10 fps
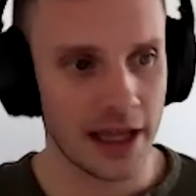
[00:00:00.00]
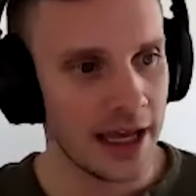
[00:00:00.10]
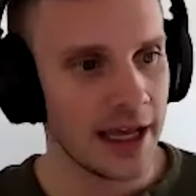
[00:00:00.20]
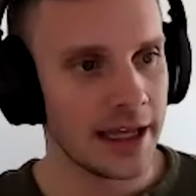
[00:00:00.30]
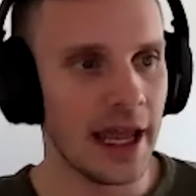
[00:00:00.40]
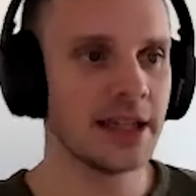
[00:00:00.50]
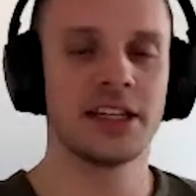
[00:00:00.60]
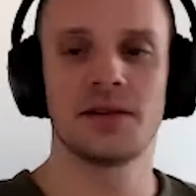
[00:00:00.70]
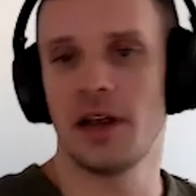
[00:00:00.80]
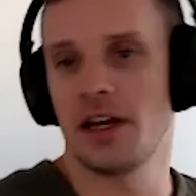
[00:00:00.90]
like
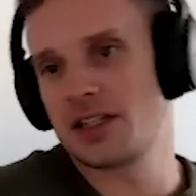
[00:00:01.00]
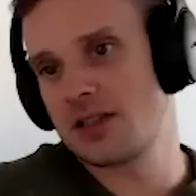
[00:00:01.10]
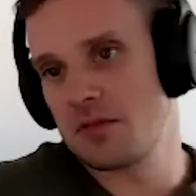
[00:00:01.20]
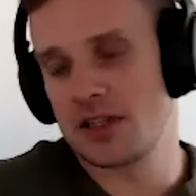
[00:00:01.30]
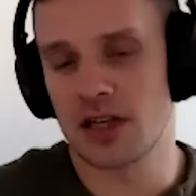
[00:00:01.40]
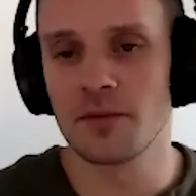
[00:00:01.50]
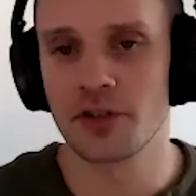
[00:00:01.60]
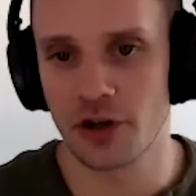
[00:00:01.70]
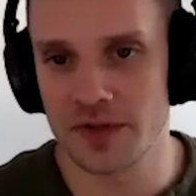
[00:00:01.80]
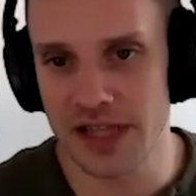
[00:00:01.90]
yes, it's it's some
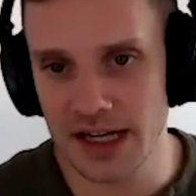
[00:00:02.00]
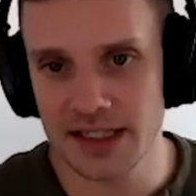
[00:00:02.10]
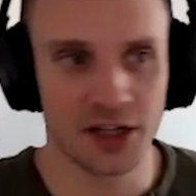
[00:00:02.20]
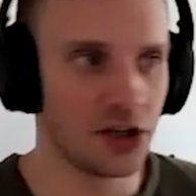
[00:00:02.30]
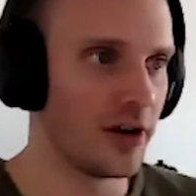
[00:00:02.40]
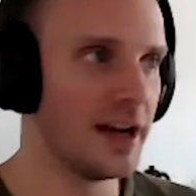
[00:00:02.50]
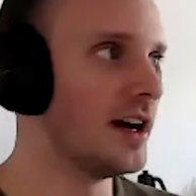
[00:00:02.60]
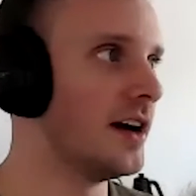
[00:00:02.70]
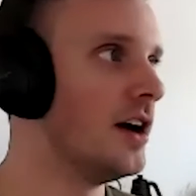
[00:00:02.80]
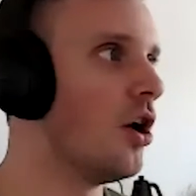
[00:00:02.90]
circumstance that you're
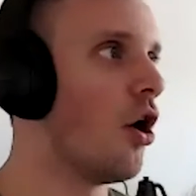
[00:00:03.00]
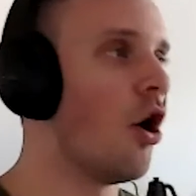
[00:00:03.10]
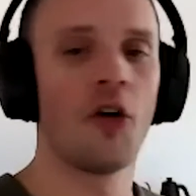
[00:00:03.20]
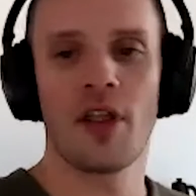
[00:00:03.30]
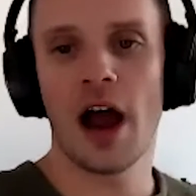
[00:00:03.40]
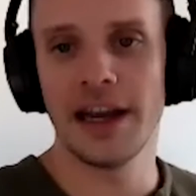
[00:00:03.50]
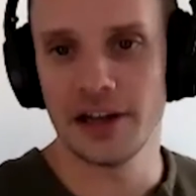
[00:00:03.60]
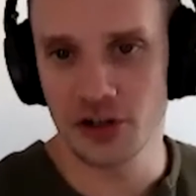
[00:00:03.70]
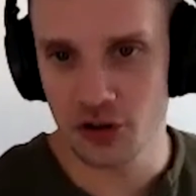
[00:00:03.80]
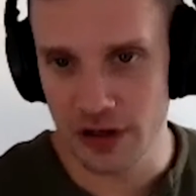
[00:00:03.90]
in a online
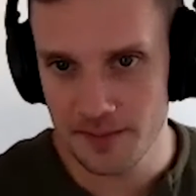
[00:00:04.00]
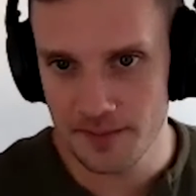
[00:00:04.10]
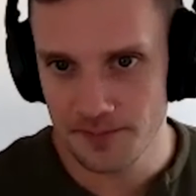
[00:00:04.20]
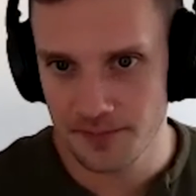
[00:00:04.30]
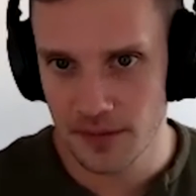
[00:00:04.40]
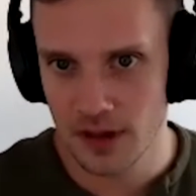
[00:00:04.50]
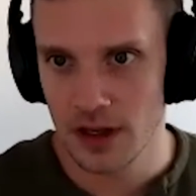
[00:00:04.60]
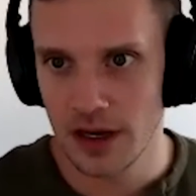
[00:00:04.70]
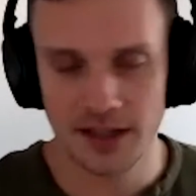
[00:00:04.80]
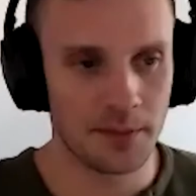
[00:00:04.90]
industry
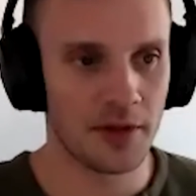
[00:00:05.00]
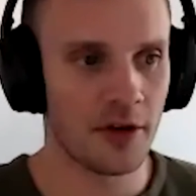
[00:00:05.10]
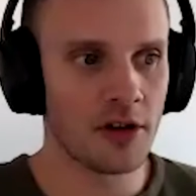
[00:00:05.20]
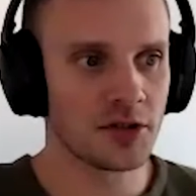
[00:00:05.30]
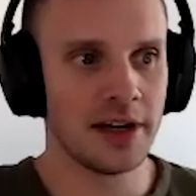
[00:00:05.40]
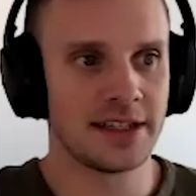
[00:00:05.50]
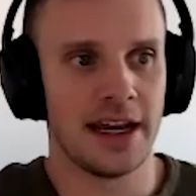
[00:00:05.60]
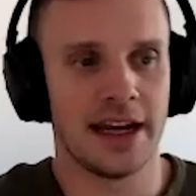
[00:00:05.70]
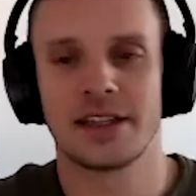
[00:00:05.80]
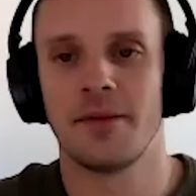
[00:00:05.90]
Mm-hmm. Like, but they're also
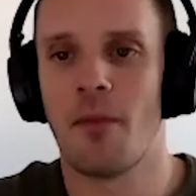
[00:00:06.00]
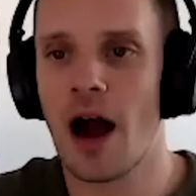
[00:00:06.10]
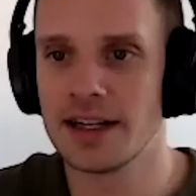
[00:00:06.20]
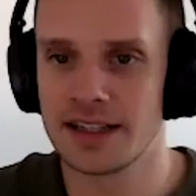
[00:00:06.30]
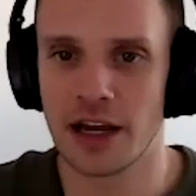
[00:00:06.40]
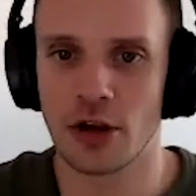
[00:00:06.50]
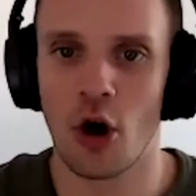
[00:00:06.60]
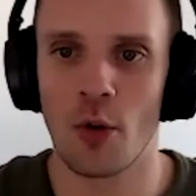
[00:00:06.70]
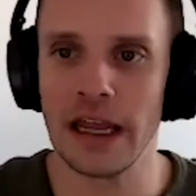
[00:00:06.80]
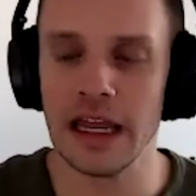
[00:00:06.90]
it's it's the mindset
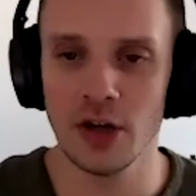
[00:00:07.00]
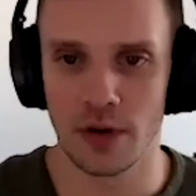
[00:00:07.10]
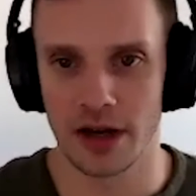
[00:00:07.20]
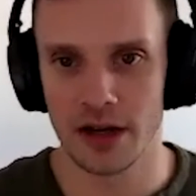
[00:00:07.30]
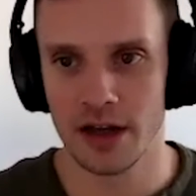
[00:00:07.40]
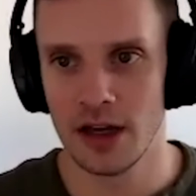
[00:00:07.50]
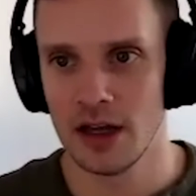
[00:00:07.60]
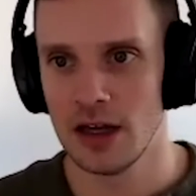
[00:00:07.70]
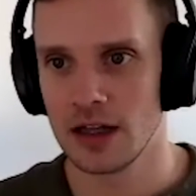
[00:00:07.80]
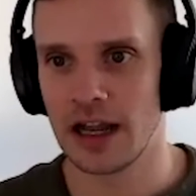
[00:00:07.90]
going into it.
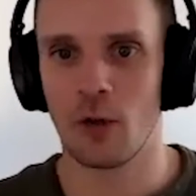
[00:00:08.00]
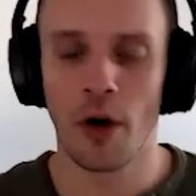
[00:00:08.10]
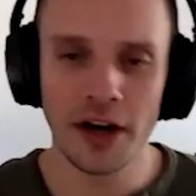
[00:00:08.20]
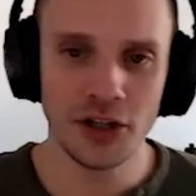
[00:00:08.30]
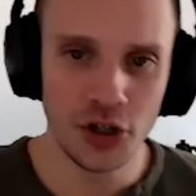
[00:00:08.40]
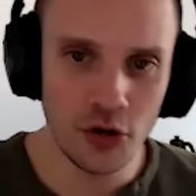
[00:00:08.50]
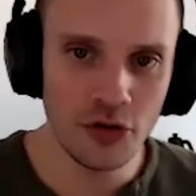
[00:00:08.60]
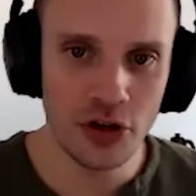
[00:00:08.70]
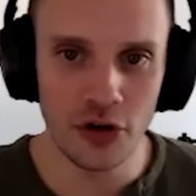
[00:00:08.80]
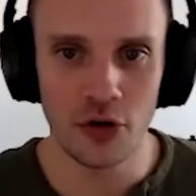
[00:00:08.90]
Like, what did
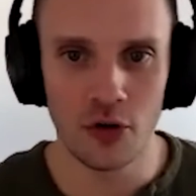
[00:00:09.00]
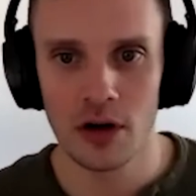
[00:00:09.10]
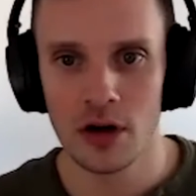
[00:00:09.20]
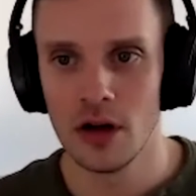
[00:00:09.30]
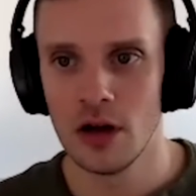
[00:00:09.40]
you do